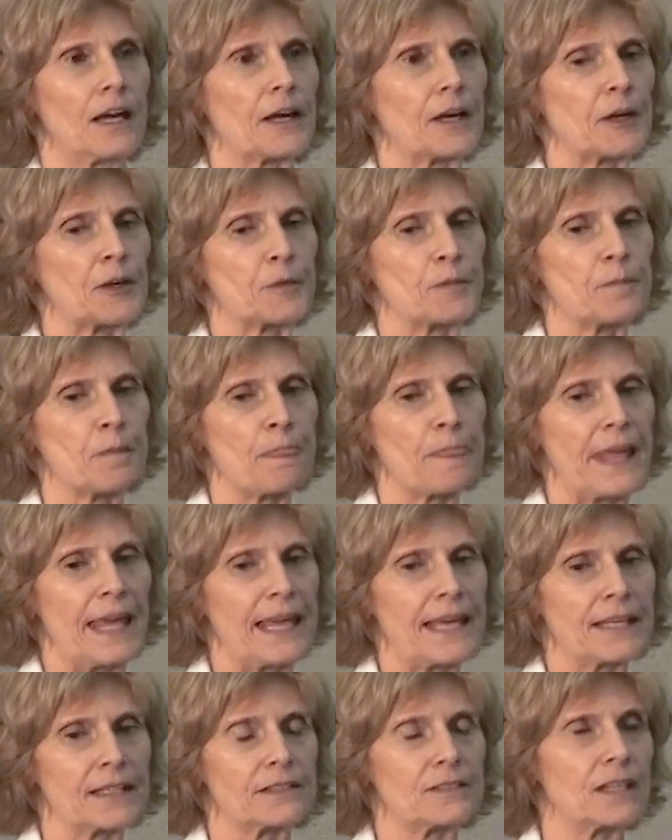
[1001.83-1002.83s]
Um,
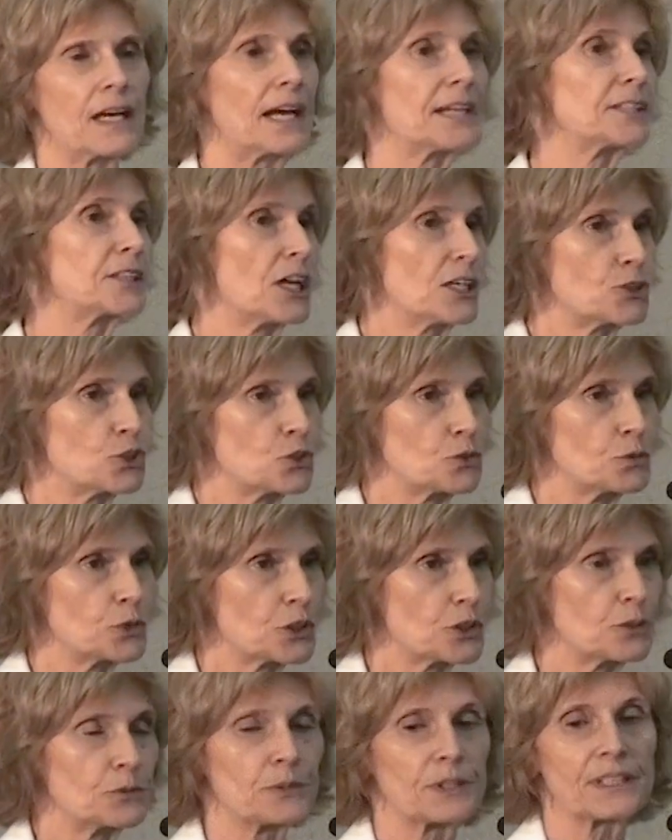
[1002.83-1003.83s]
and I got to
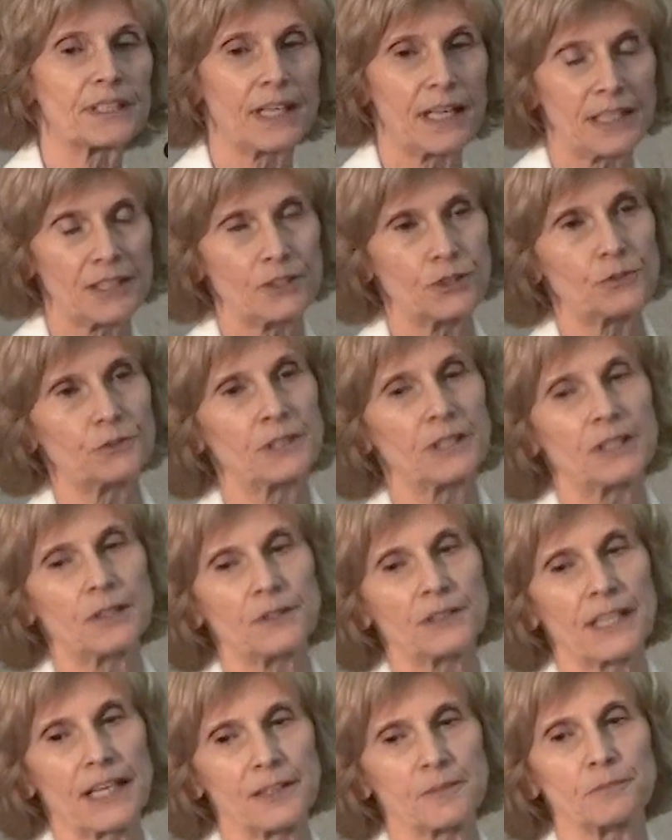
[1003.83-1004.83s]
work with Kay
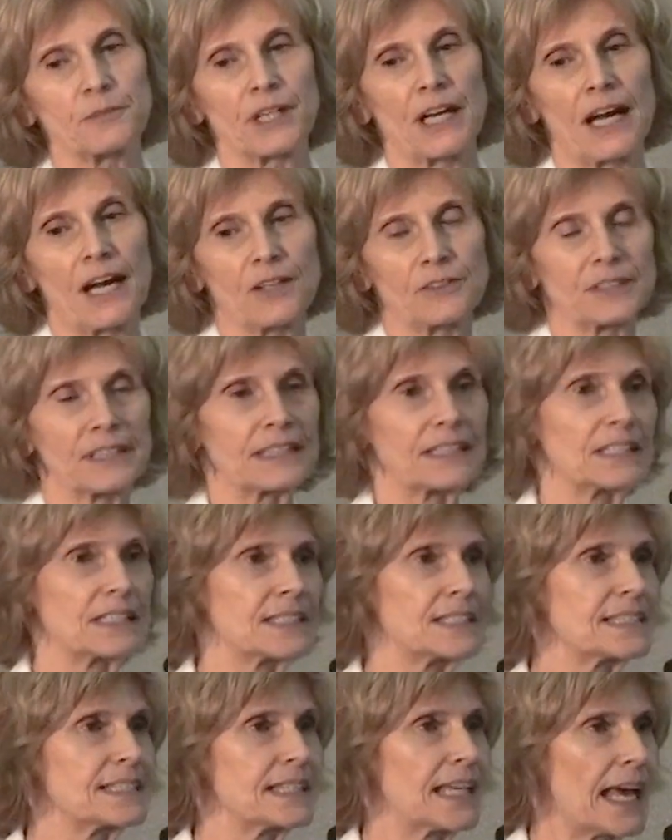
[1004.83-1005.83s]
Dewey, Ken Brown, and
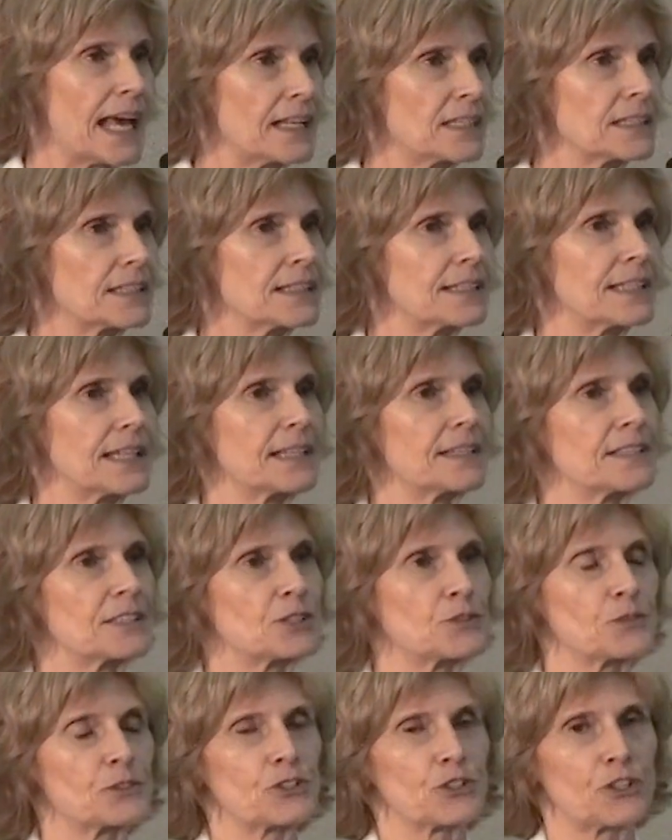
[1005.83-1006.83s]
Lindsay Allen, and
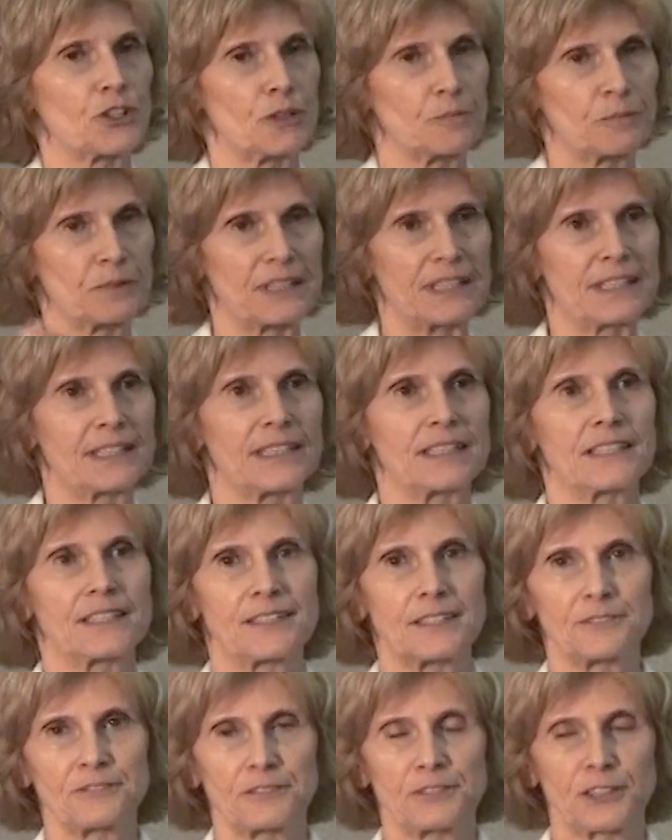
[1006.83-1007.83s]
this was a completely
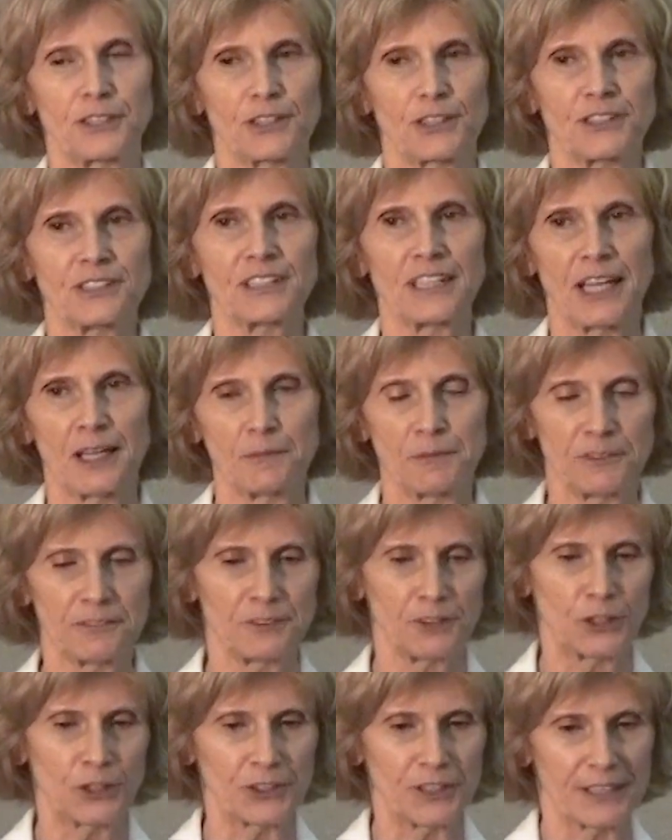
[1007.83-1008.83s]
different type
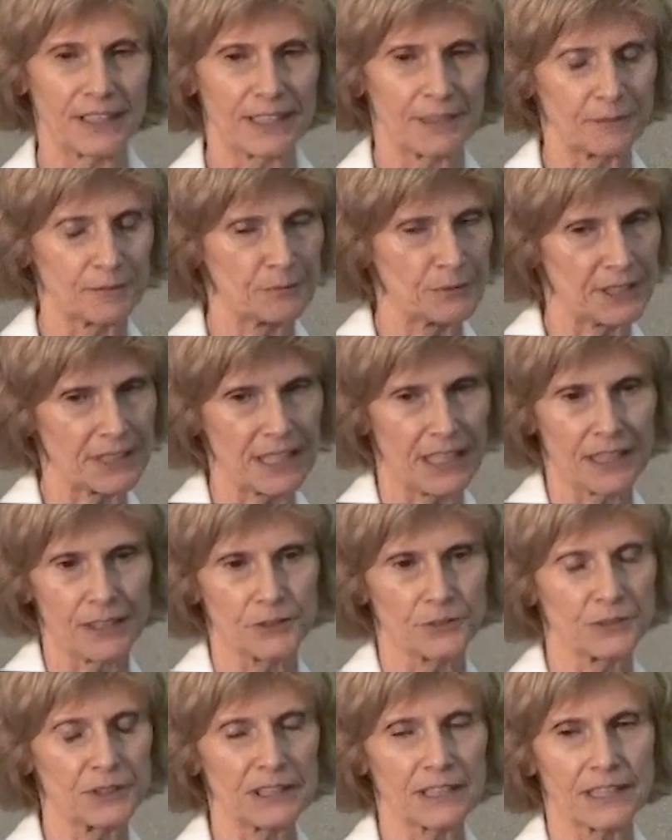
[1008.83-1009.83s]
of learning, but
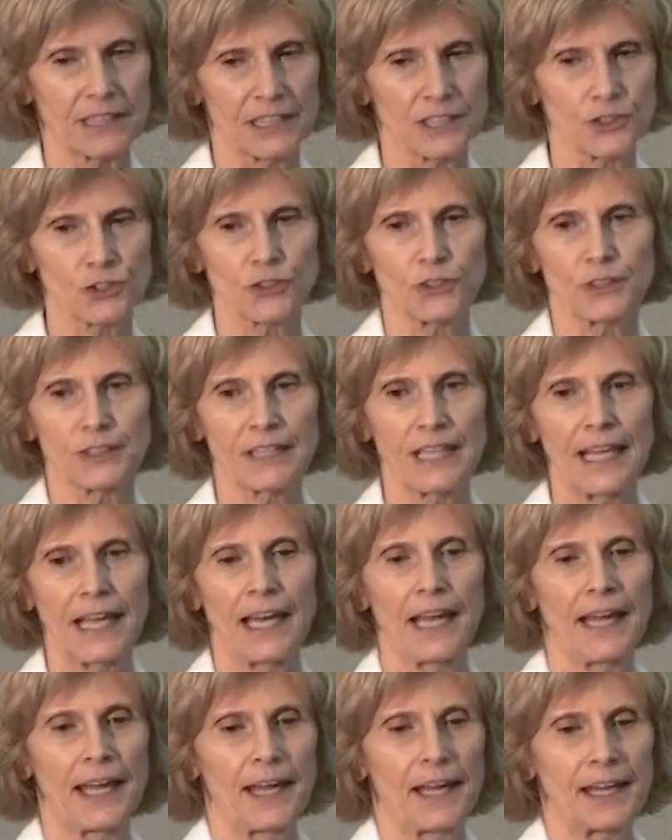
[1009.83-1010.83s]
I really enjoyed
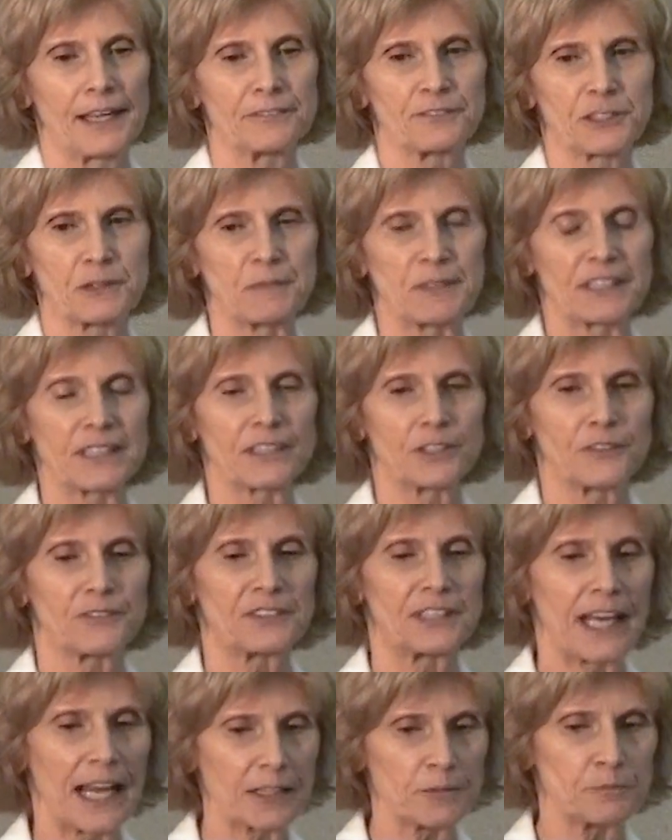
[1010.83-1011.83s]
every minute
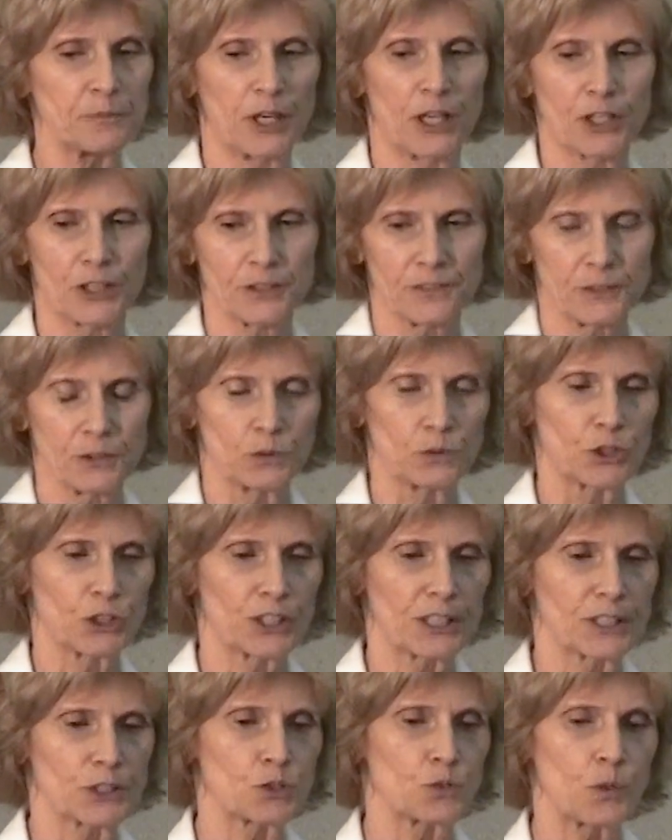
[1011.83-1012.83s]
of that part of the
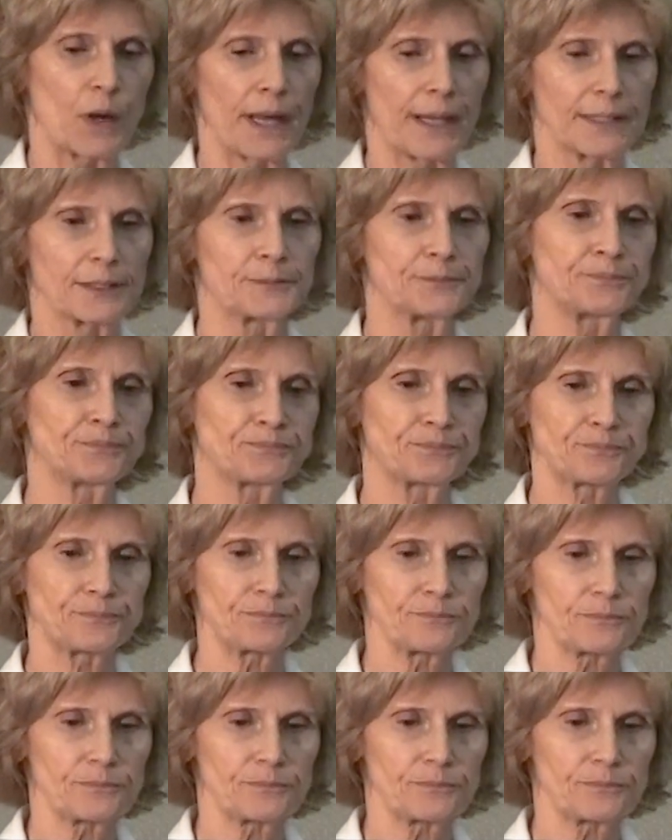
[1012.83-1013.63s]
work as well.